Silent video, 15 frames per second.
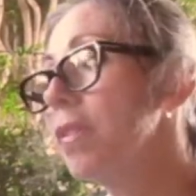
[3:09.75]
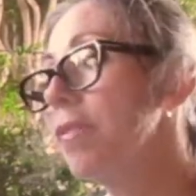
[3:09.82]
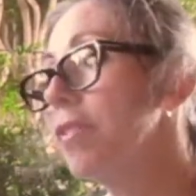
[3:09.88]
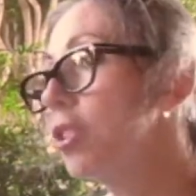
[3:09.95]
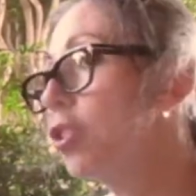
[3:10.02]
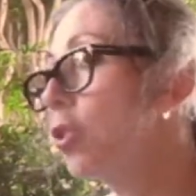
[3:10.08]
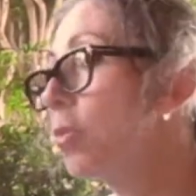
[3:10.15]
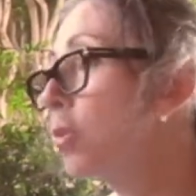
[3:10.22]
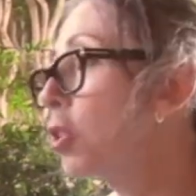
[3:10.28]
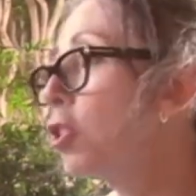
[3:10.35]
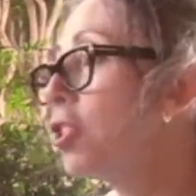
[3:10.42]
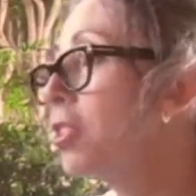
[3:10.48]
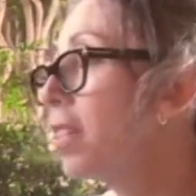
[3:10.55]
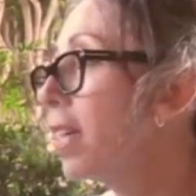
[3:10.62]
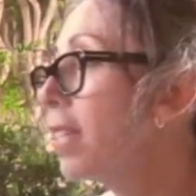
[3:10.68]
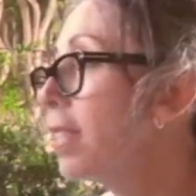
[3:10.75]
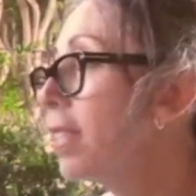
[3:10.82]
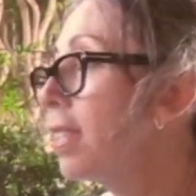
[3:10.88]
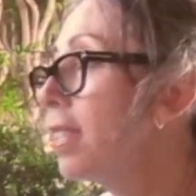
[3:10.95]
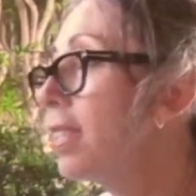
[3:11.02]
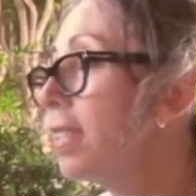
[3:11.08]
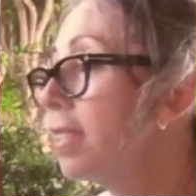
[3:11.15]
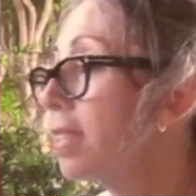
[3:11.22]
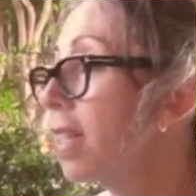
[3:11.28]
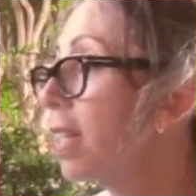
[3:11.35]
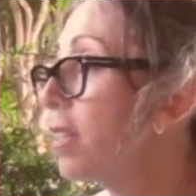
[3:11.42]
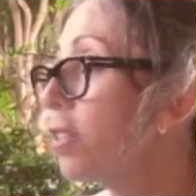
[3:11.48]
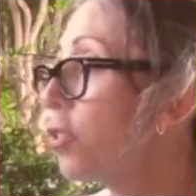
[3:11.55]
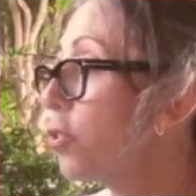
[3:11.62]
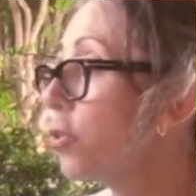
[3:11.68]
visual merchandising
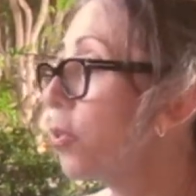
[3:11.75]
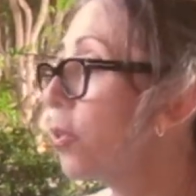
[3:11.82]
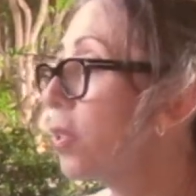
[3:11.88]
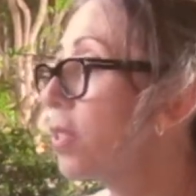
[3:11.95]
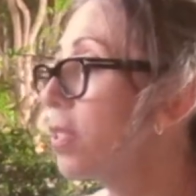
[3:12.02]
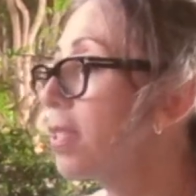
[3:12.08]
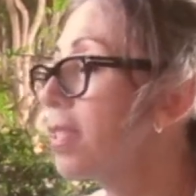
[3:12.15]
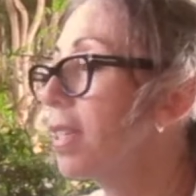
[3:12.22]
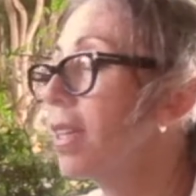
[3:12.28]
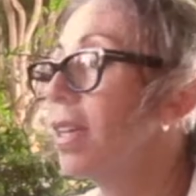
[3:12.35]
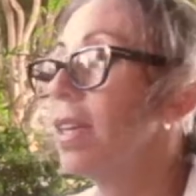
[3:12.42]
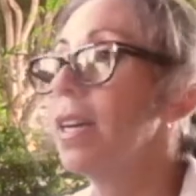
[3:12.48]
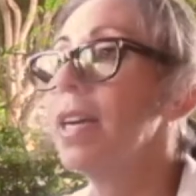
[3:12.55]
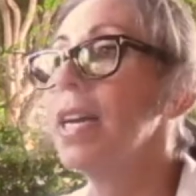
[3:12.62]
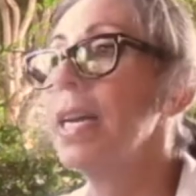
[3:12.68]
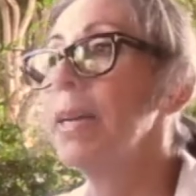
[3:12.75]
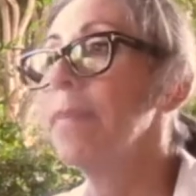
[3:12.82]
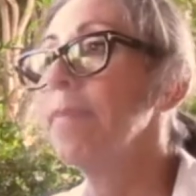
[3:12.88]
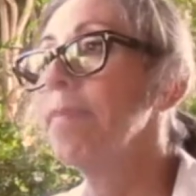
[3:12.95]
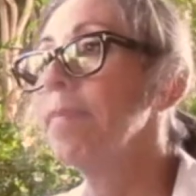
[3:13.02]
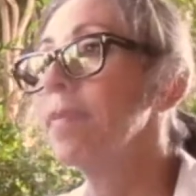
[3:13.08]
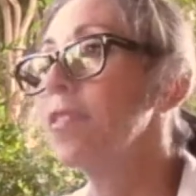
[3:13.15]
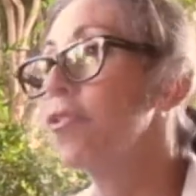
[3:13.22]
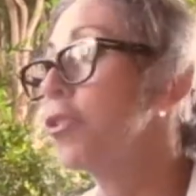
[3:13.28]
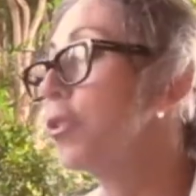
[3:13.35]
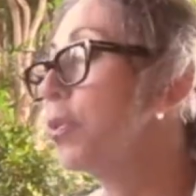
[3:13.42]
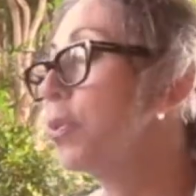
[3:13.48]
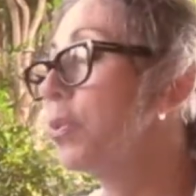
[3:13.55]
inside the stores to